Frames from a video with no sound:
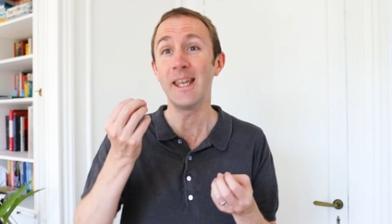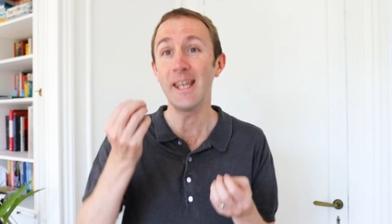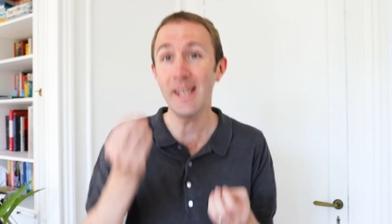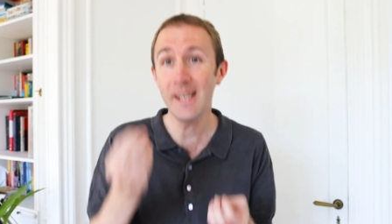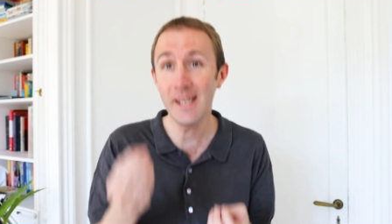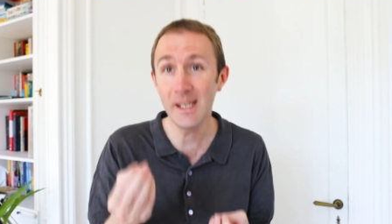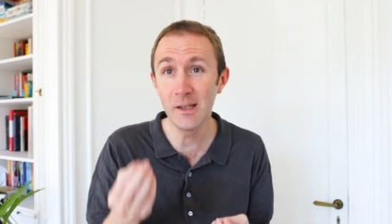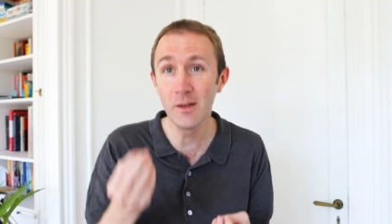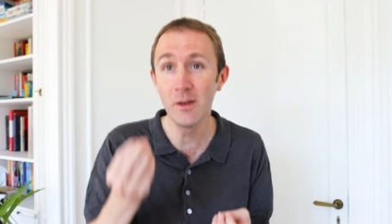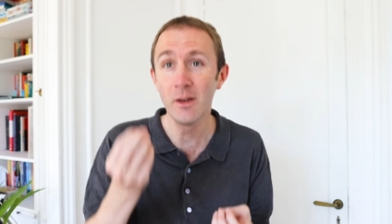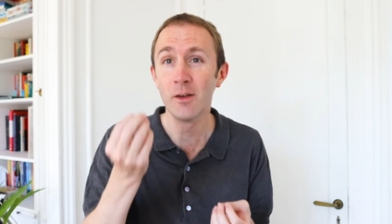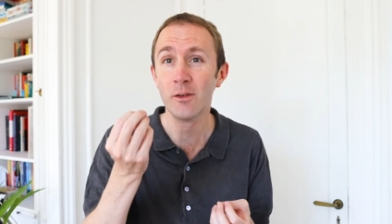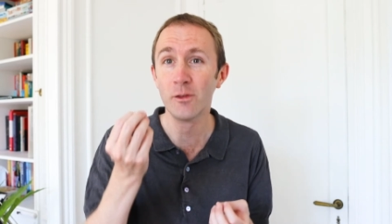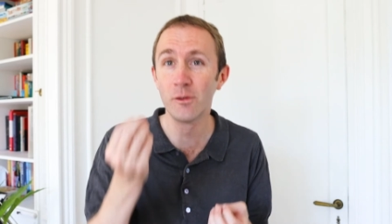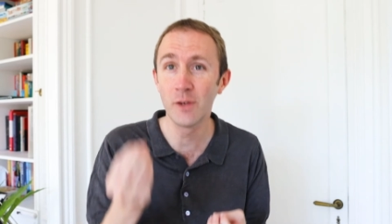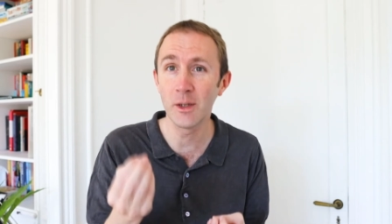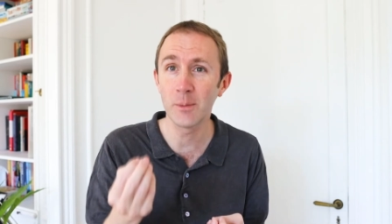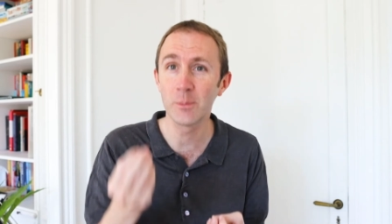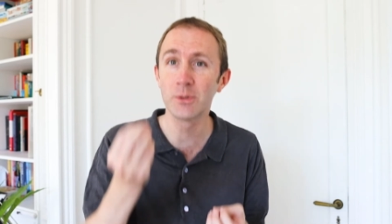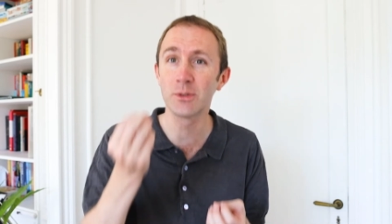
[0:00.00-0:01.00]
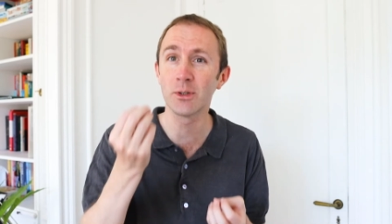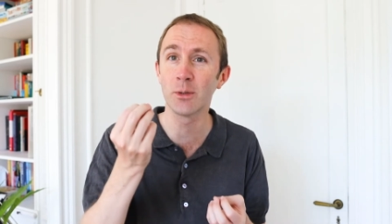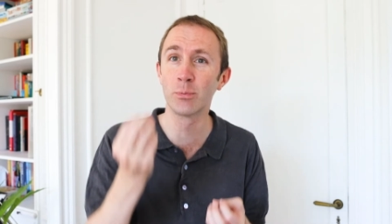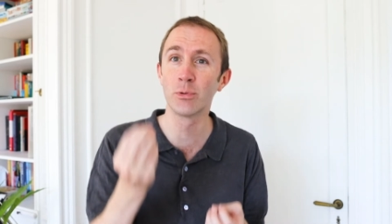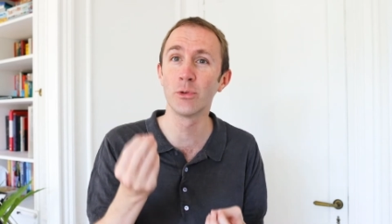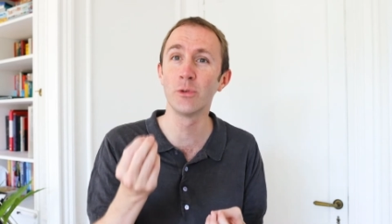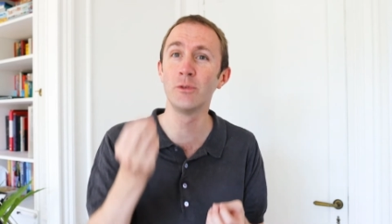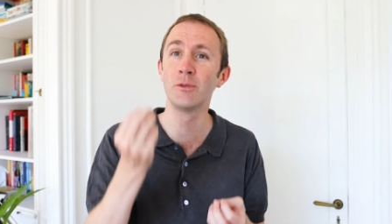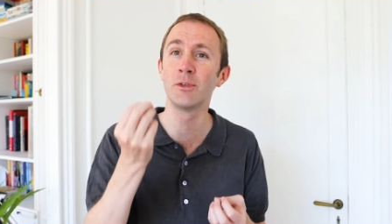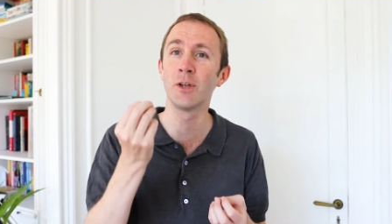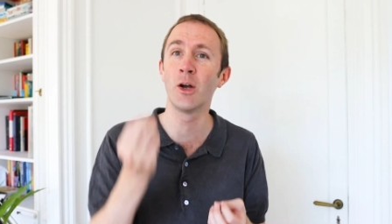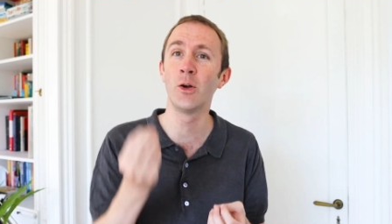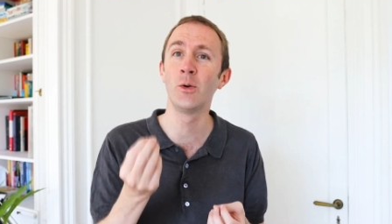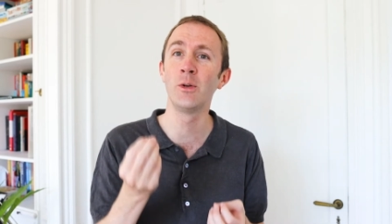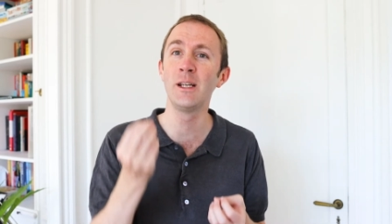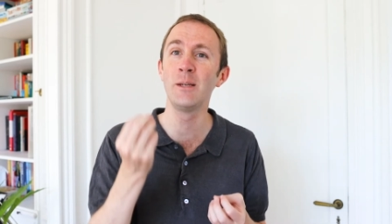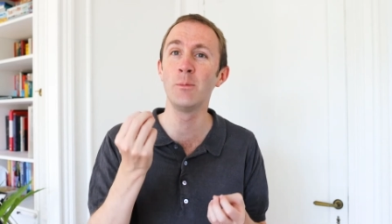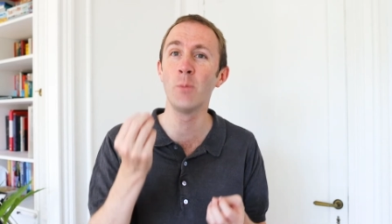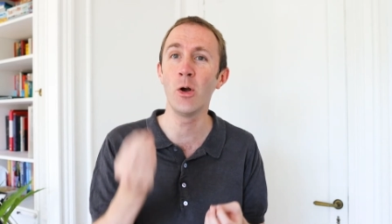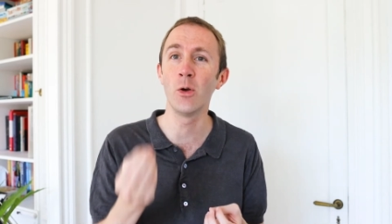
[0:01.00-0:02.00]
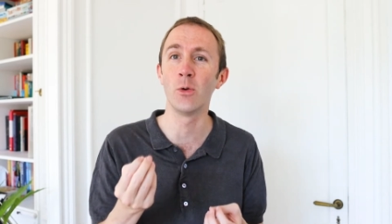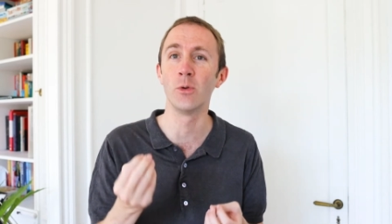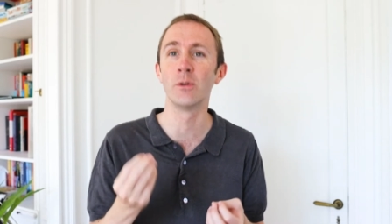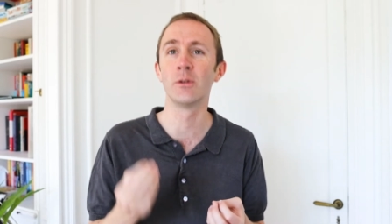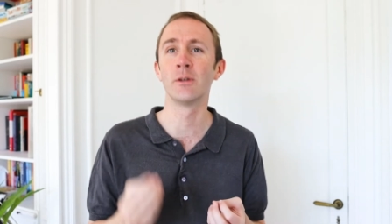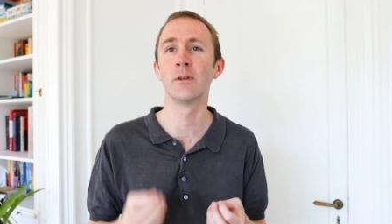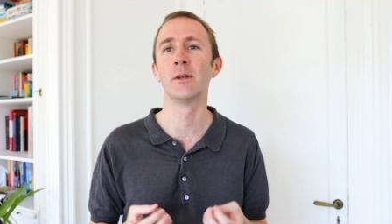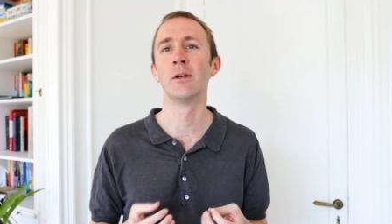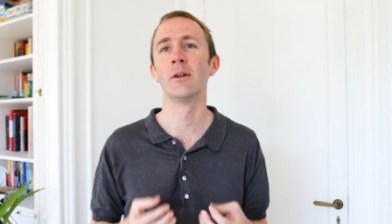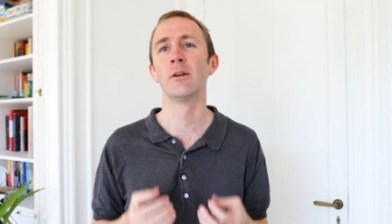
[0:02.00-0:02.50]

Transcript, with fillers: in FIPS approved only mode